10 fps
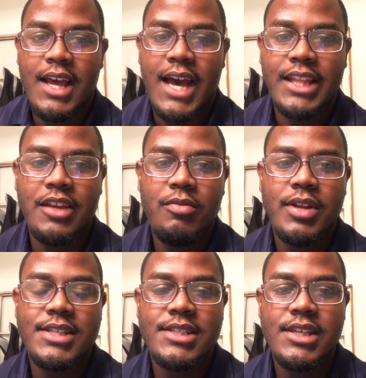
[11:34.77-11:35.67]
I think we're
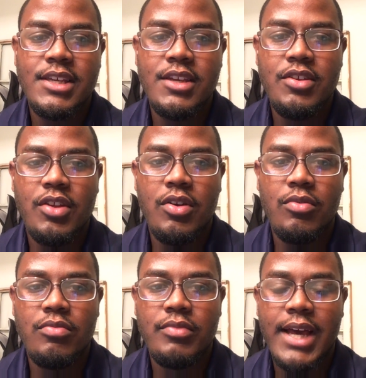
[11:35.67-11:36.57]
going to see, you
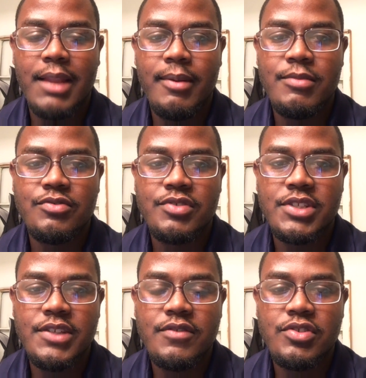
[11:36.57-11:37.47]
know, Alabama's
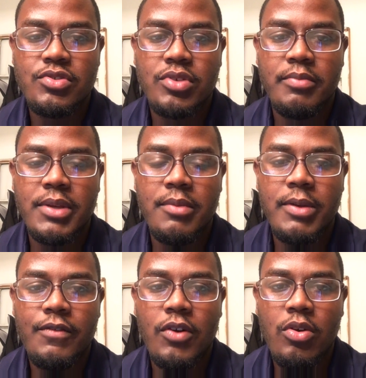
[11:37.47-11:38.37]
receivers sort of be a
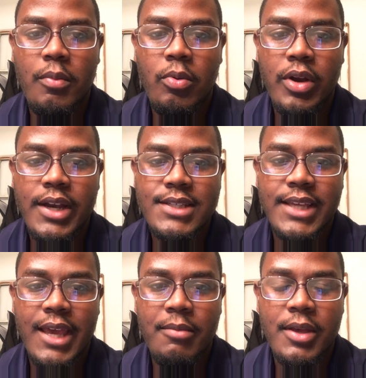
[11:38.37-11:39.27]
big focal point in this
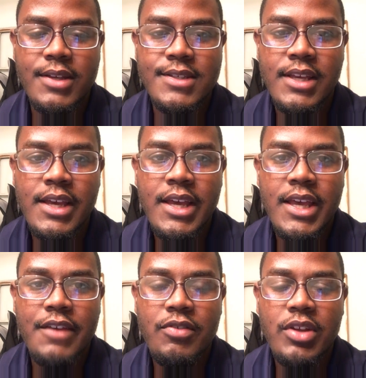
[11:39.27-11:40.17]
game, because
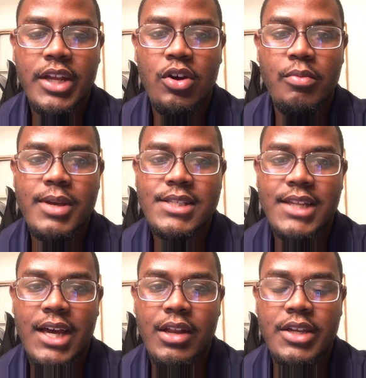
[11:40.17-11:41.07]
if you look at Ole Miss
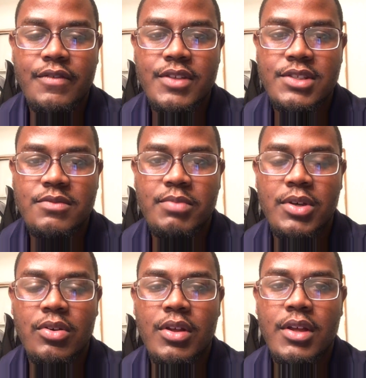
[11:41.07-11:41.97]
and how the defense is
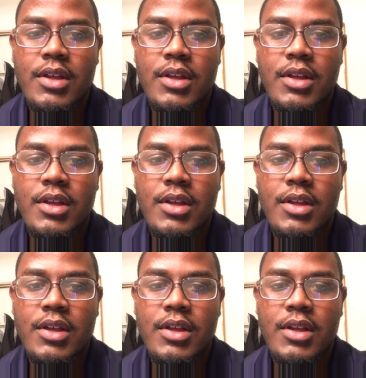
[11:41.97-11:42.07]
built,